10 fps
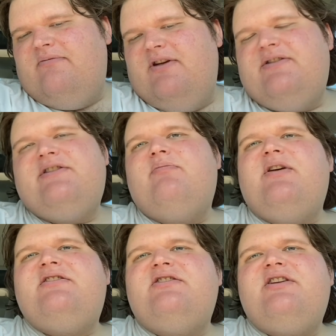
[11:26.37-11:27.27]
it's just a
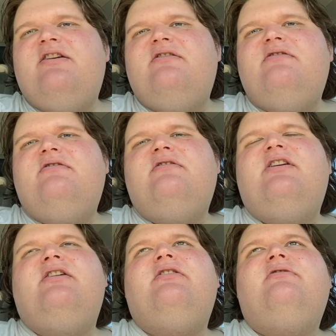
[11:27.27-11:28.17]
piece of shit.
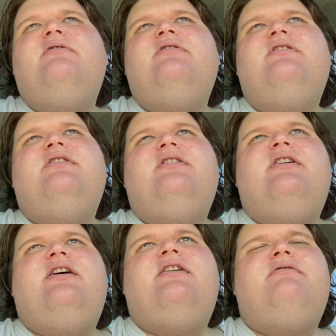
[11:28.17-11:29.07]
You
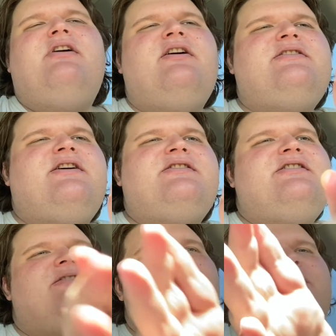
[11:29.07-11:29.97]
know? And we all talk
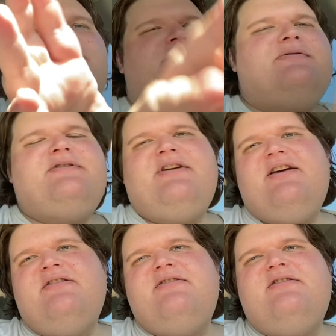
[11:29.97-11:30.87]
shit about him, which was
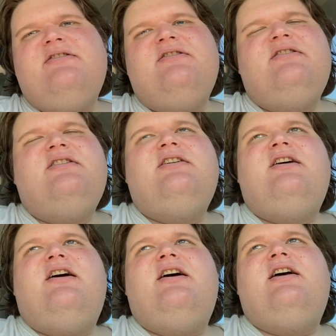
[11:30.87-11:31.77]
nice.
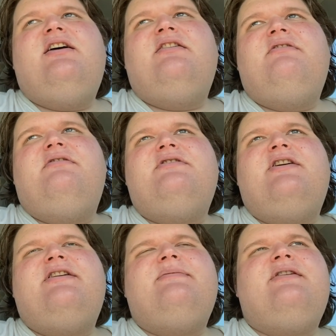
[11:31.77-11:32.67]
We were
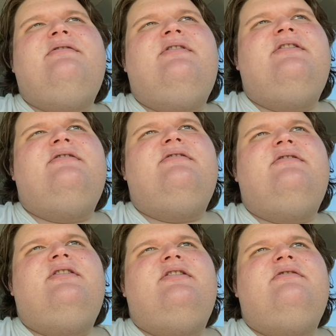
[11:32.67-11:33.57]
talking about what
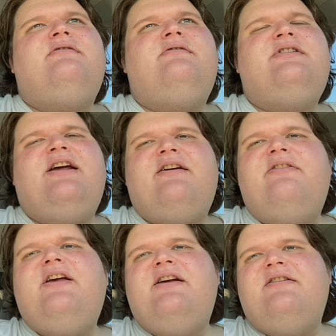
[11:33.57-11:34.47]
dick
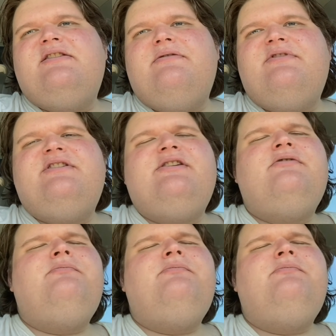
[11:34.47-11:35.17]
things he would do.